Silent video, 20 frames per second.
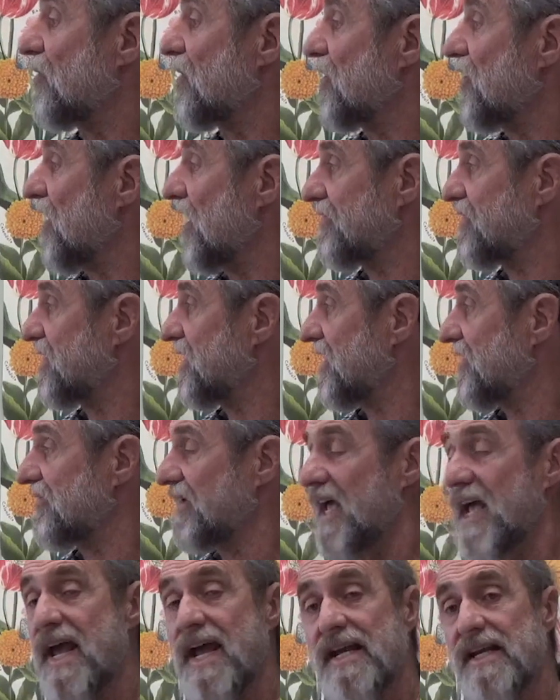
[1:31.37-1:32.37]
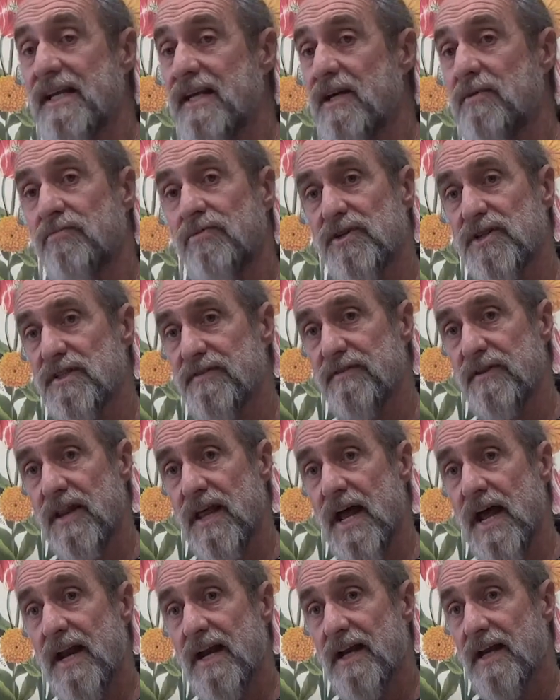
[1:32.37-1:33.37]
We don't have to give any inputs for
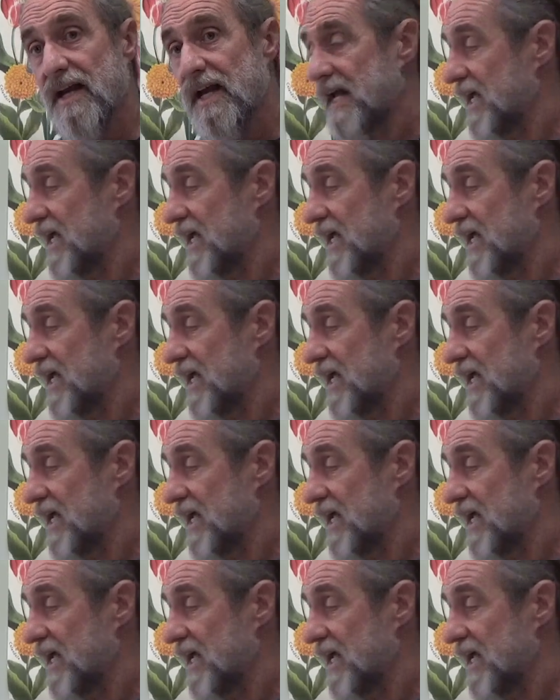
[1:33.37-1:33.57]
that.